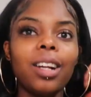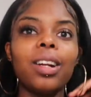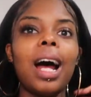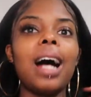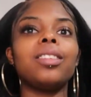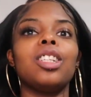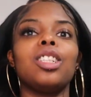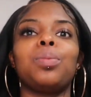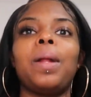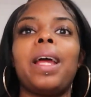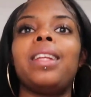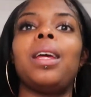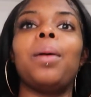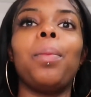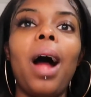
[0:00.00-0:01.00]
don't know how to
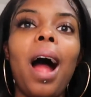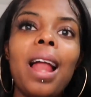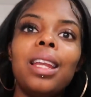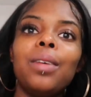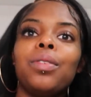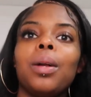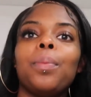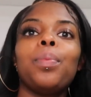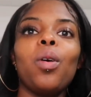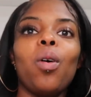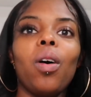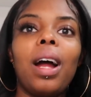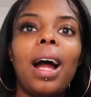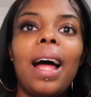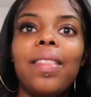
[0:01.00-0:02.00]
explain it, but I live in a
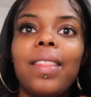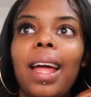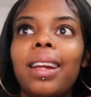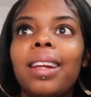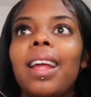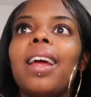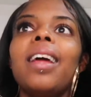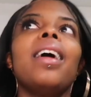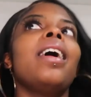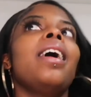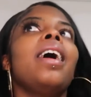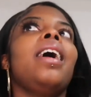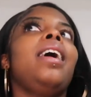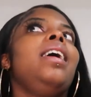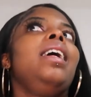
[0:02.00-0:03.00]
block, and then
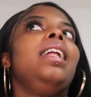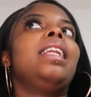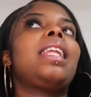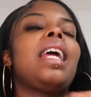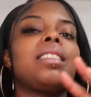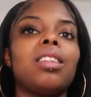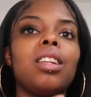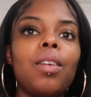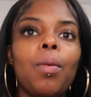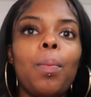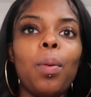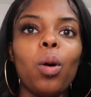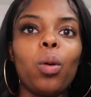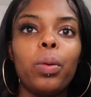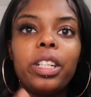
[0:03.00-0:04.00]
there's another
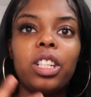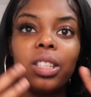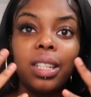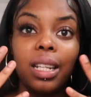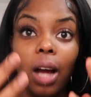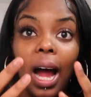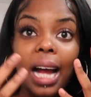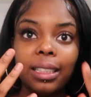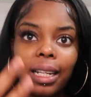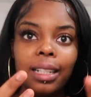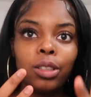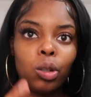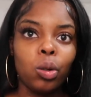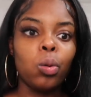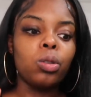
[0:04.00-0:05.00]
block which is
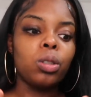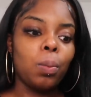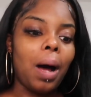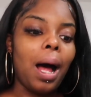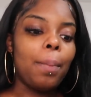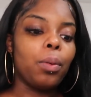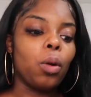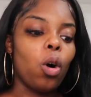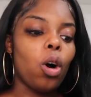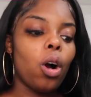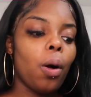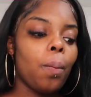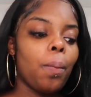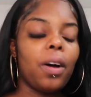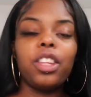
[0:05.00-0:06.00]
identical to my
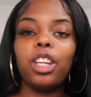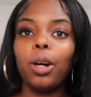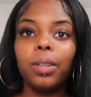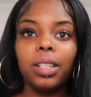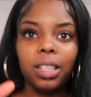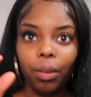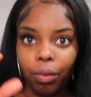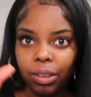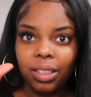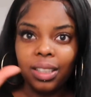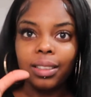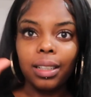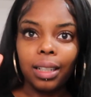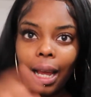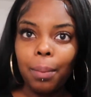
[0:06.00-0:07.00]
block, but the only difference is
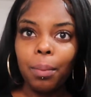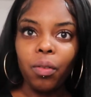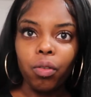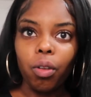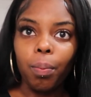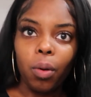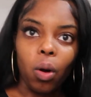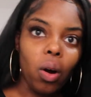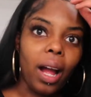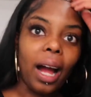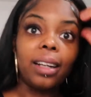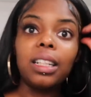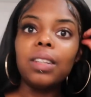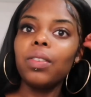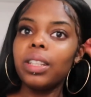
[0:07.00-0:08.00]
the name of the block,
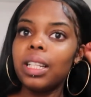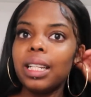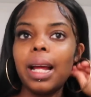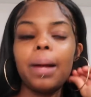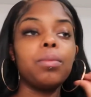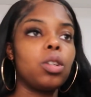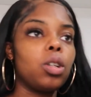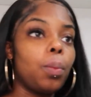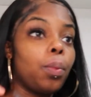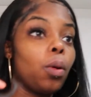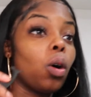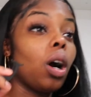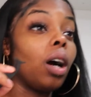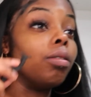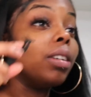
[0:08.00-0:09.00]
and even the names of the
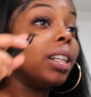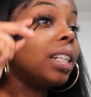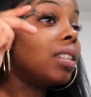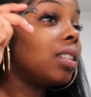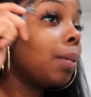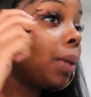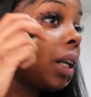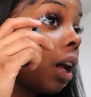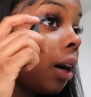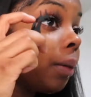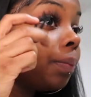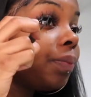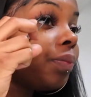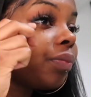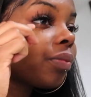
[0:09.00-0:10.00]
block are really similar.
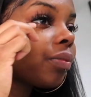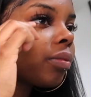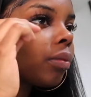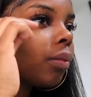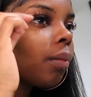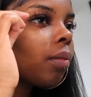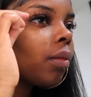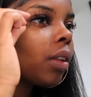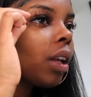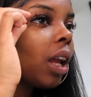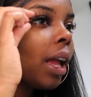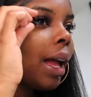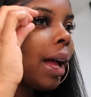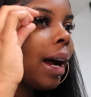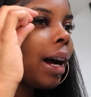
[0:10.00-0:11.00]

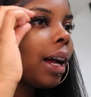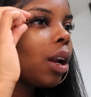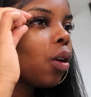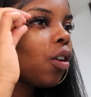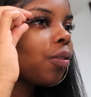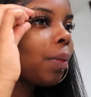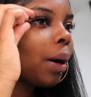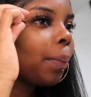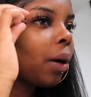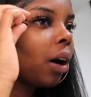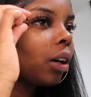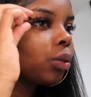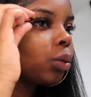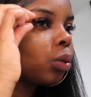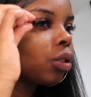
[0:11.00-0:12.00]
A lot of my
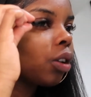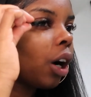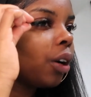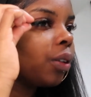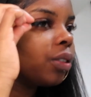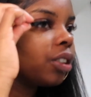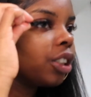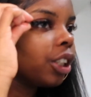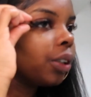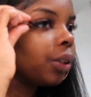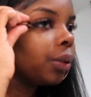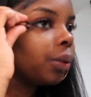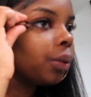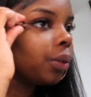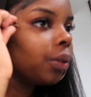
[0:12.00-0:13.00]
parcels go
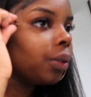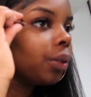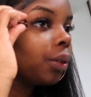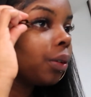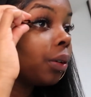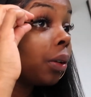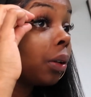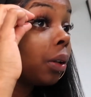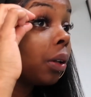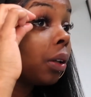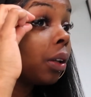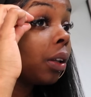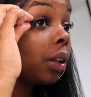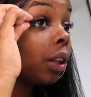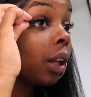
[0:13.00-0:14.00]
to
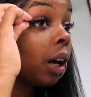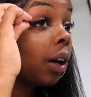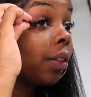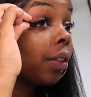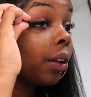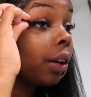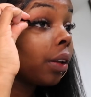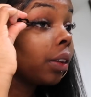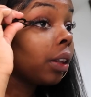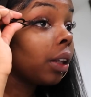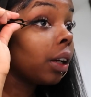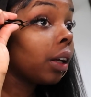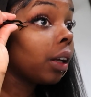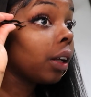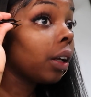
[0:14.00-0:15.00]
the